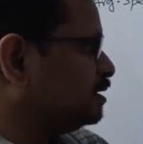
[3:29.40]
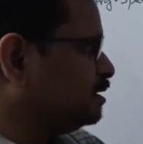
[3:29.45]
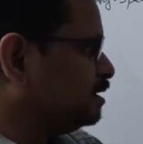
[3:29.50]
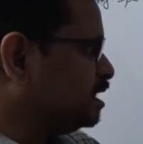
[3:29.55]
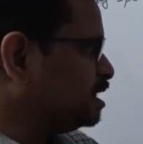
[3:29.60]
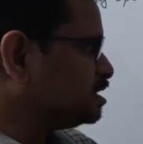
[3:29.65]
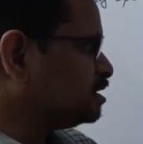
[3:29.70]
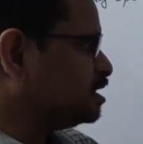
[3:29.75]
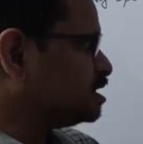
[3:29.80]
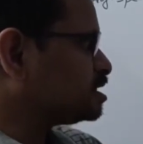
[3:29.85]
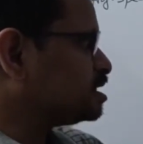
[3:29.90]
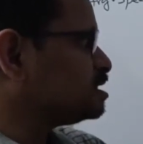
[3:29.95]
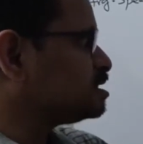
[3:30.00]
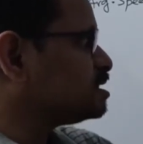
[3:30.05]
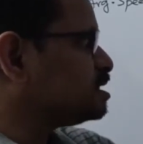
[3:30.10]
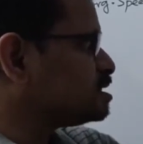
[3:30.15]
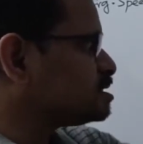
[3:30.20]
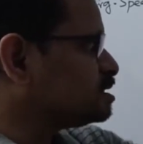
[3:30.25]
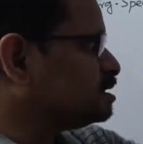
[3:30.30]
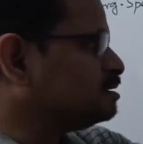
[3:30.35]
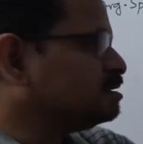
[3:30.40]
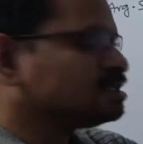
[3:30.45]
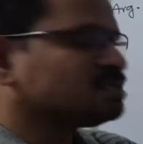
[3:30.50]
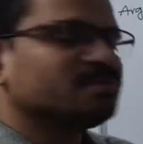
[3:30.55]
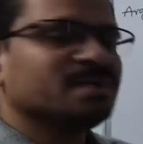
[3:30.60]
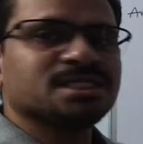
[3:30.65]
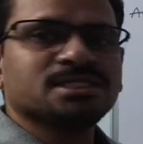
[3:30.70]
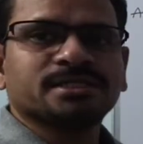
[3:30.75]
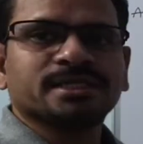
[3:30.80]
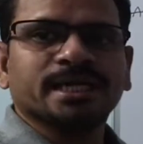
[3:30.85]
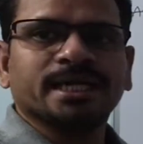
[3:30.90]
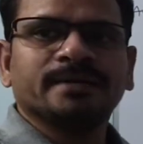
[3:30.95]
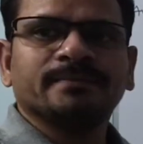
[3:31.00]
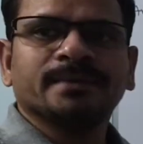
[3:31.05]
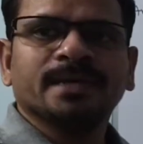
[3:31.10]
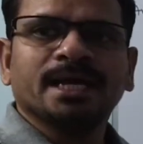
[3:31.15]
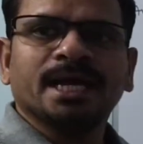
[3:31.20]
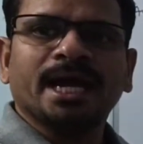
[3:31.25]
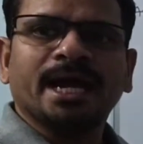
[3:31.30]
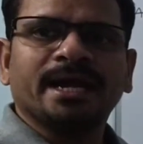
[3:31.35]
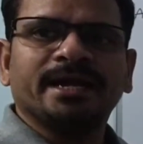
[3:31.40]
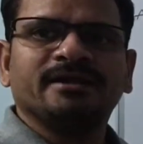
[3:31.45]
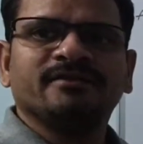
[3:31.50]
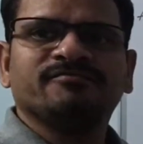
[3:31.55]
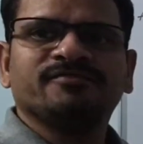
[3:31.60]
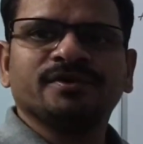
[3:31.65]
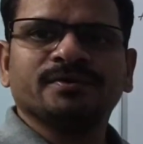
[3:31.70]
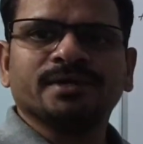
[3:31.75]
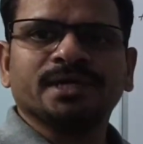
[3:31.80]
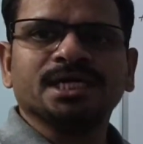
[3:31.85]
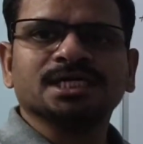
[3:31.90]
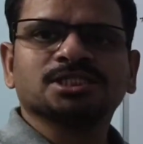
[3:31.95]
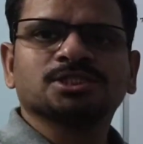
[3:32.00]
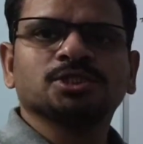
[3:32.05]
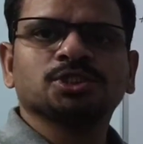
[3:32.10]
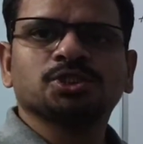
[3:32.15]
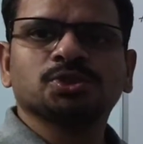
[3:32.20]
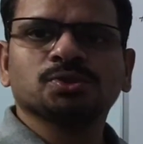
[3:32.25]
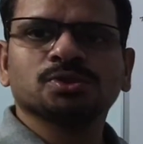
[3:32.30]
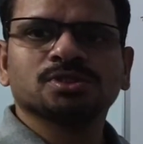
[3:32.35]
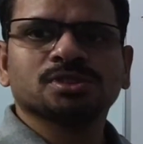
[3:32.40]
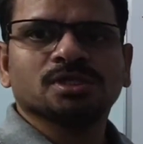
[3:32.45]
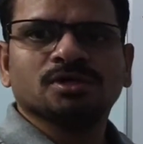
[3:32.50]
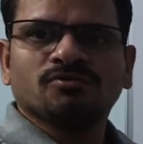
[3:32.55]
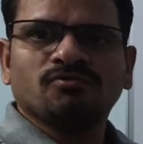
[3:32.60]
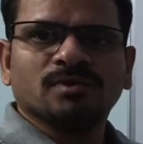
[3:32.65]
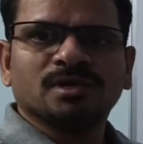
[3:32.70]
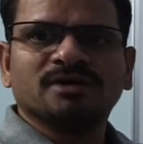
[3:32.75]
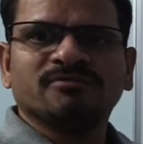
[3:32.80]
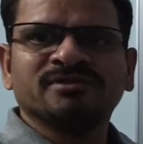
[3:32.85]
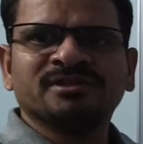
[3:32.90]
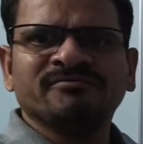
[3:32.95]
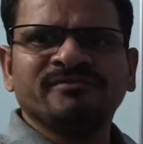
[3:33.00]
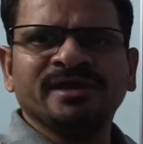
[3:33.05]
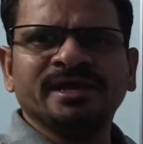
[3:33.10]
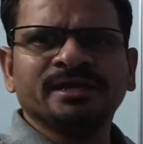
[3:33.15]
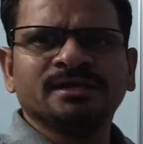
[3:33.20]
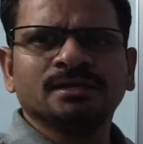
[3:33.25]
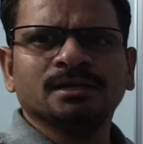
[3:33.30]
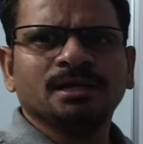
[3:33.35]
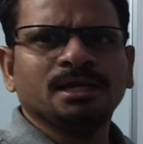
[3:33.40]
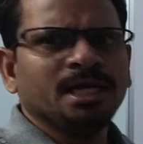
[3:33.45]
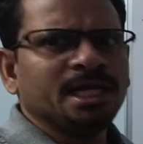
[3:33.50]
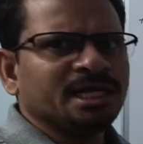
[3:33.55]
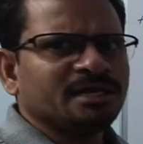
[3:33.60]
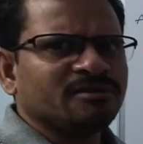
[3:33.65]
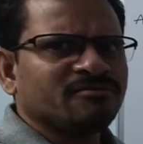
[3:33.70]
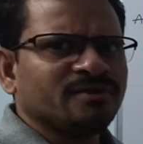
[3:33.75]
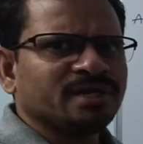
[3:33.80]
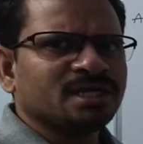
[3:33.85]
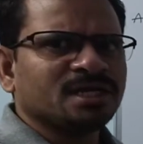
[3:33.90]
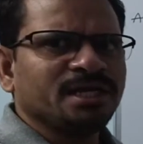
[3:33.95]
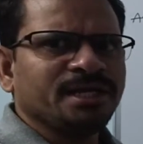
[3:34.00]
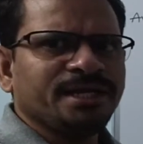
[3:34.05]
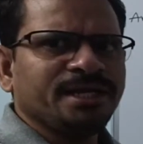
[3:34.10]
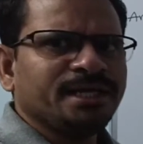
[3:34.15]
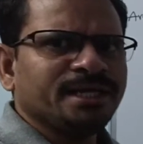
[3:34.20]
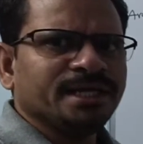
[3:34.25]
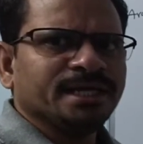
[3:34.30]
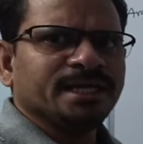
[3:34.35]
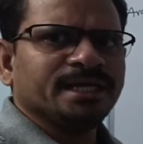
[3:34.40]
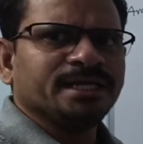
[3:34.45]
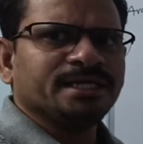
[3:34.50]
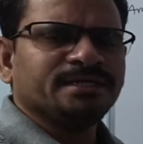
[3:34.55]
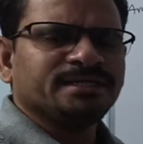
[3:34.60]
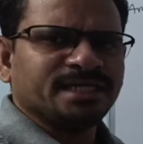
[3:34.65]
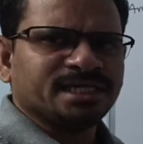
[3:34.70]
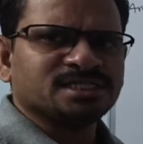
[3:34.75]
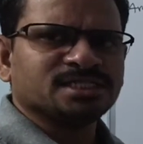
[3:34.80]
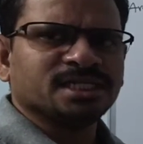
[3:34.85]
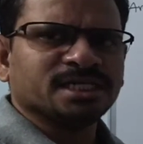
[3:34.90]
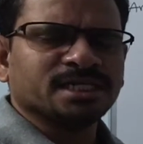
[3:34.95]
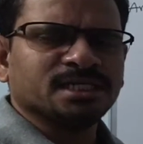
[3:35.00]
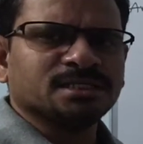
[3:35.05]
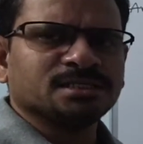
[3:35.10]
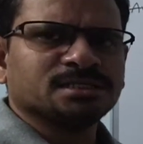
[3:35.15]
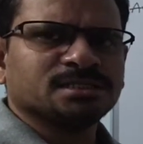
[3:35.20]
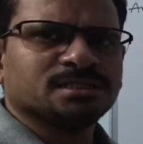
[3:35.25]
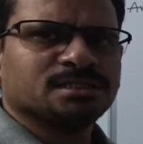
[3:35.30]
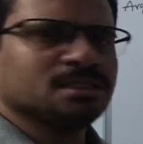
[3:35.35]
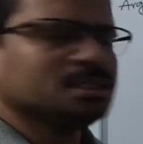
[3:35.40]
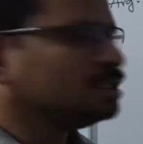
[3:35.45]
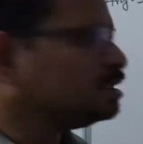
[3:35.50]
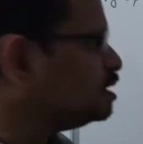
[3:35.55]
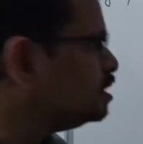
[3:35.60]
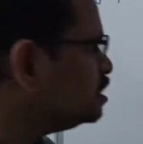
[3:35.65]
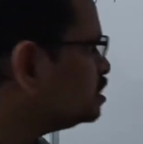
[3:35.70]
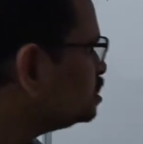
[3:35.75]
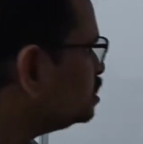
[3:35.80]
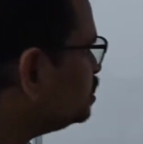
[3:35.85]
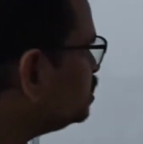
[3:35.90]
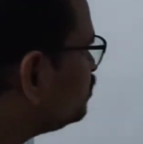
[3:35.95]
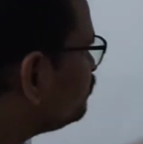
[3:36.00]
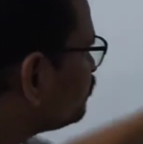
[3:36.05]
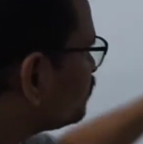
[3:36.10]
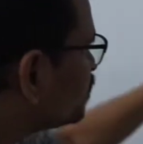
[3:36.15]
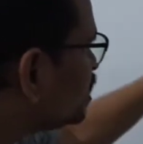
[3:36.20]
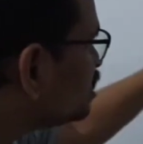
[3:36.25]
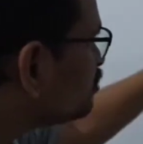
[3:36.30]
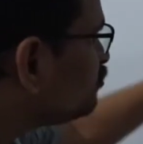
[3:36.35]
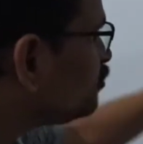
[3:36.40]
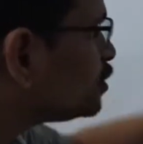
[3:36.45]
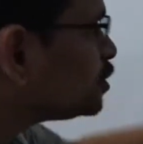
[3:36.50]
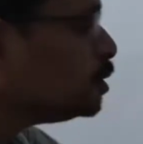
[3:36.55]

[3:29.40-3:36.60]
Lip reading: these distances in this much time, and if you are asked to choose one of the vehicle quickly in 10 seconds, it is difficult for